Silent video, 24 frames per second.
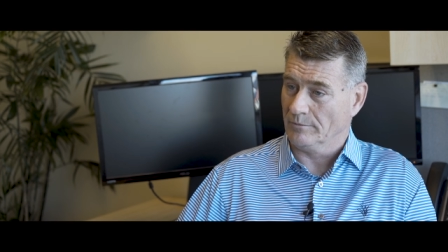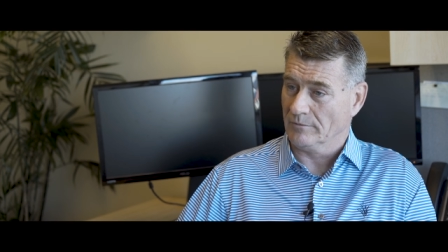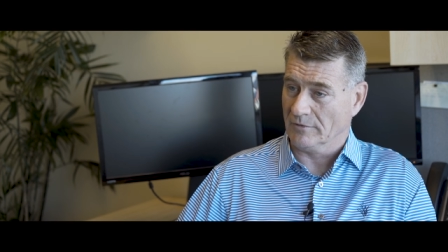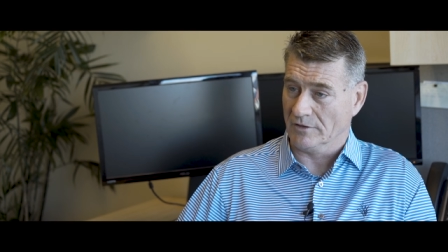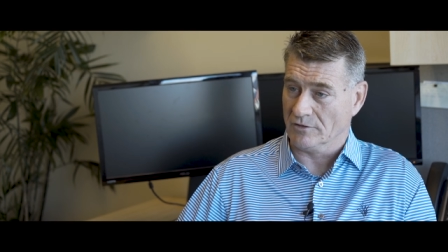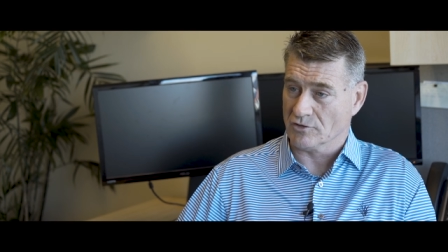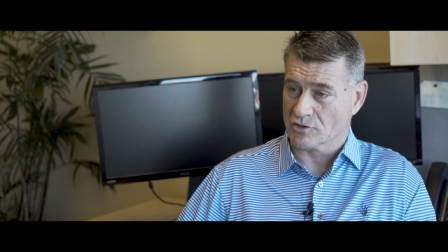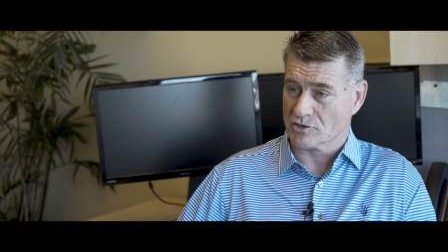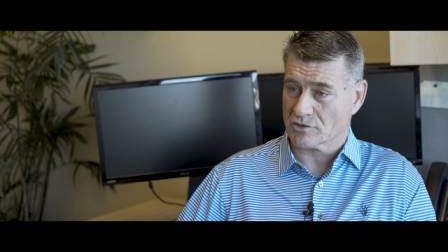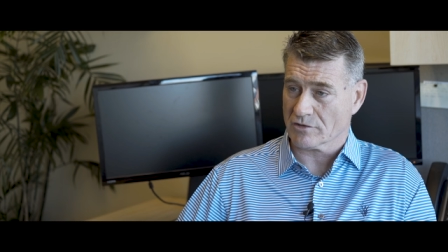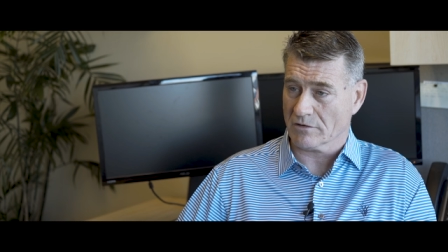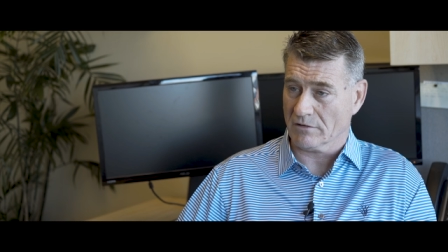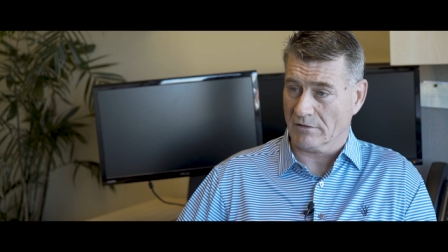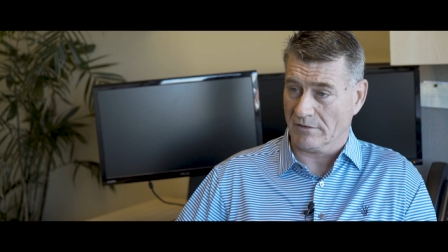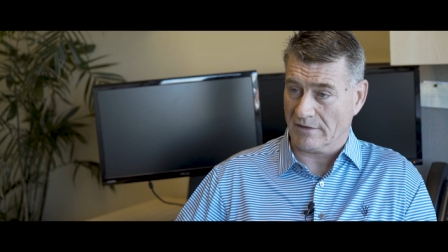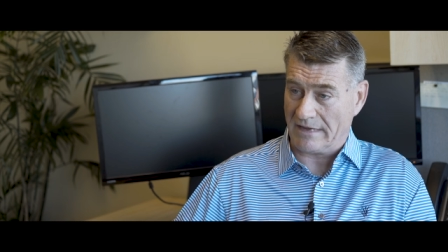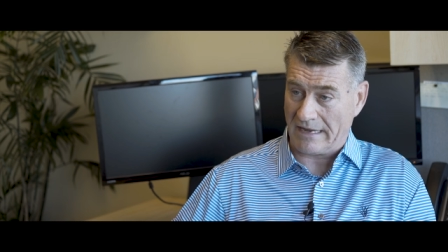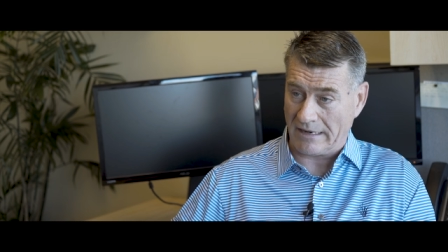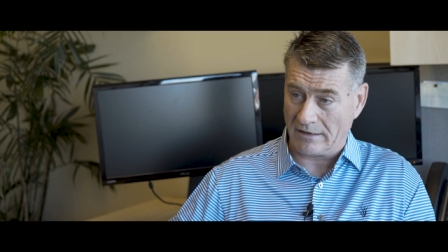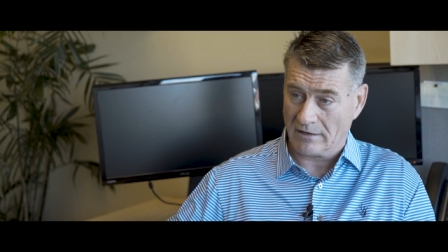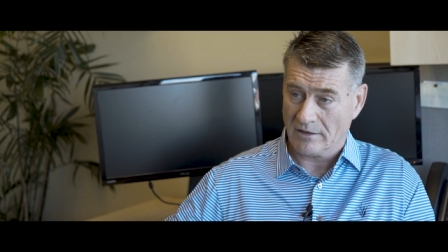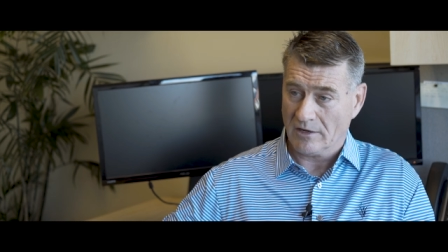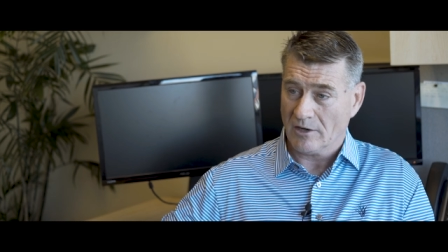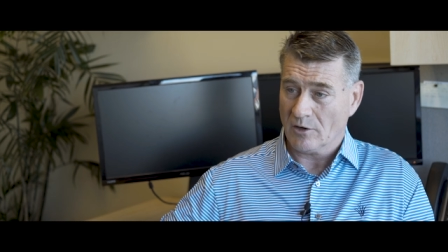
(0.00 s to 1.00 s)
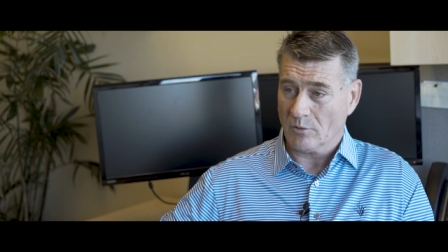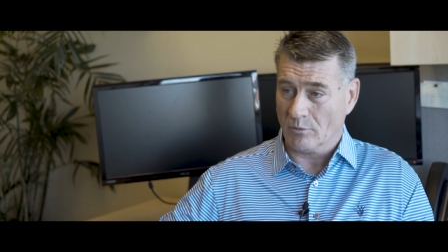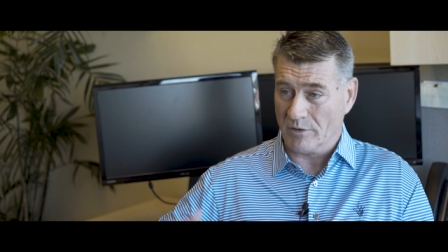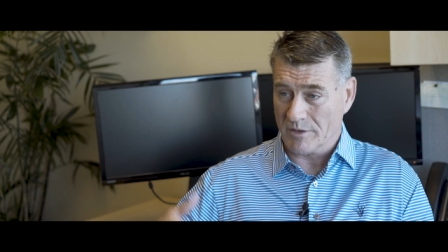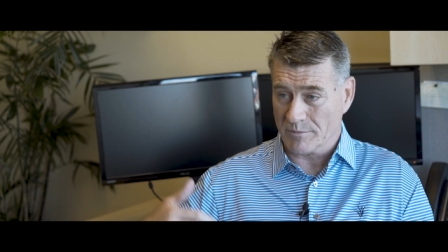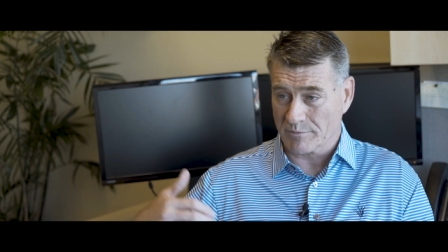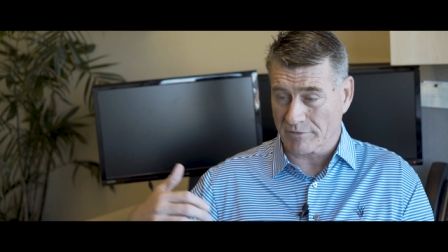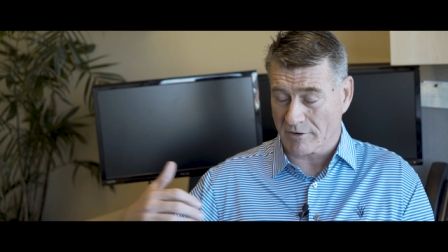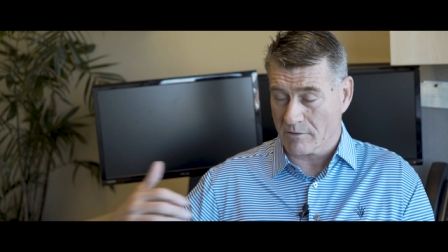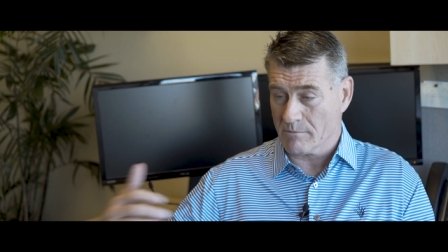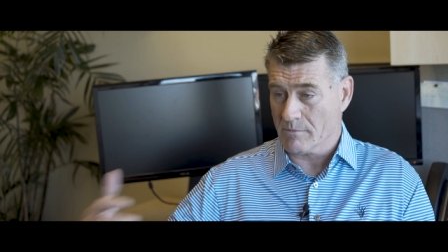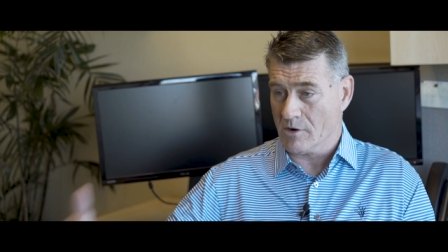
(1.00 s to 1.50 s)
ensure that we
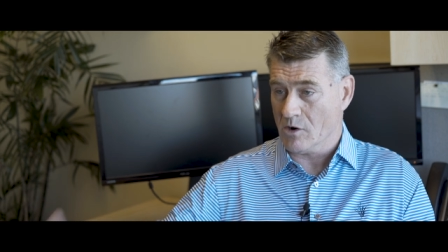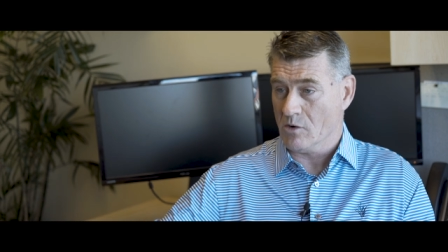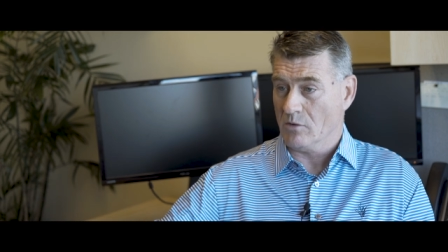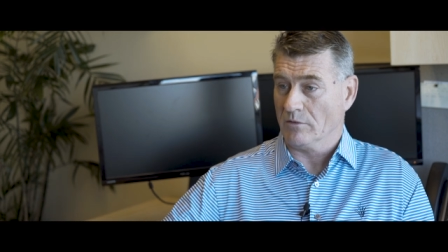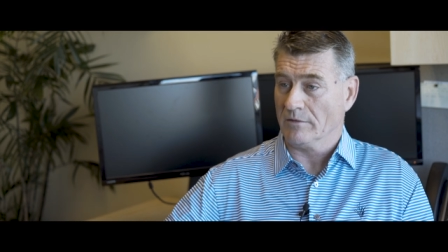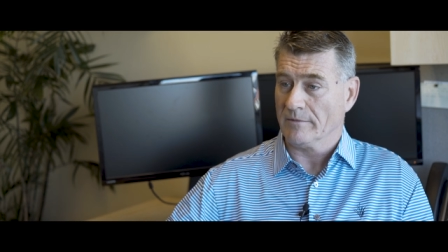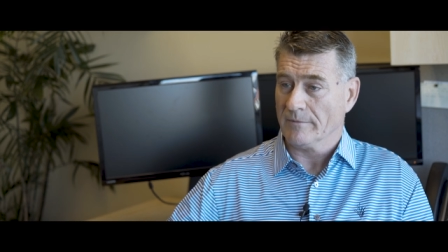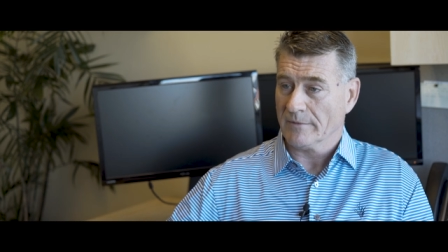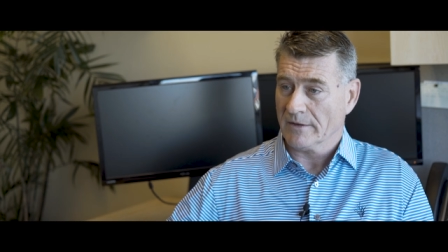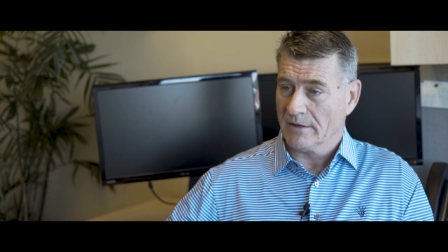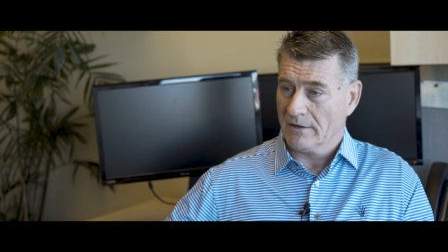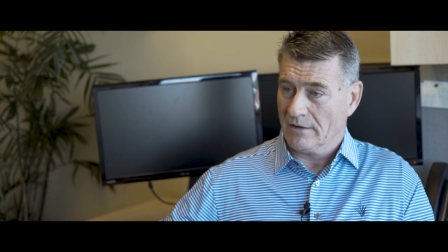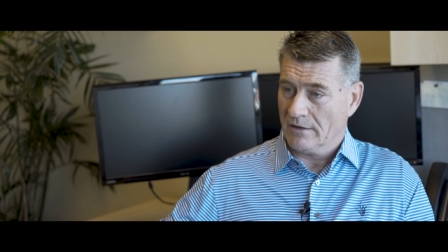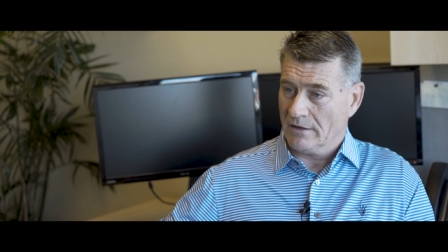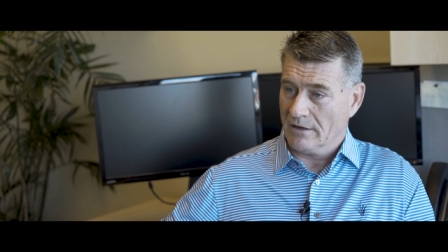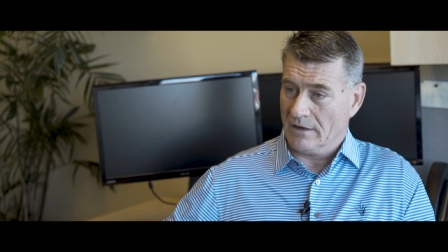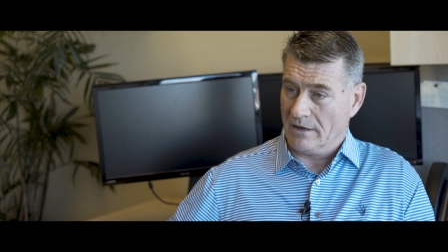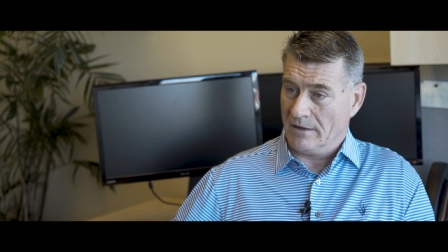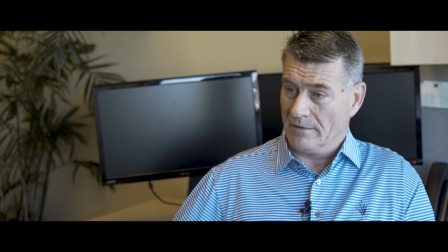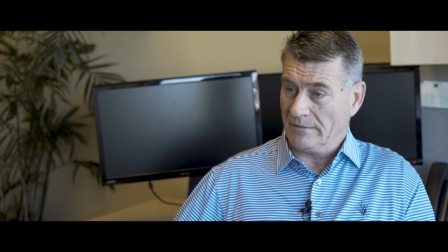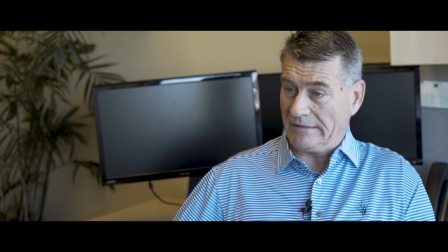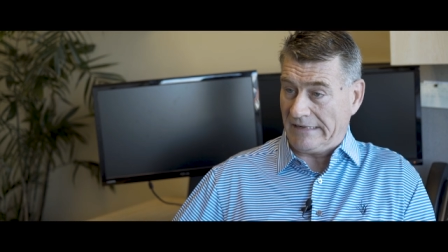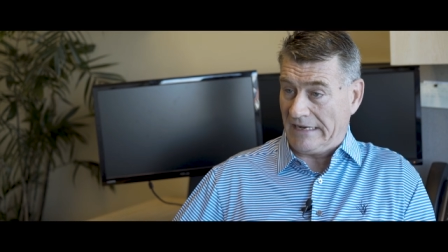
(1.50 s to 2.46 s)
promote uh,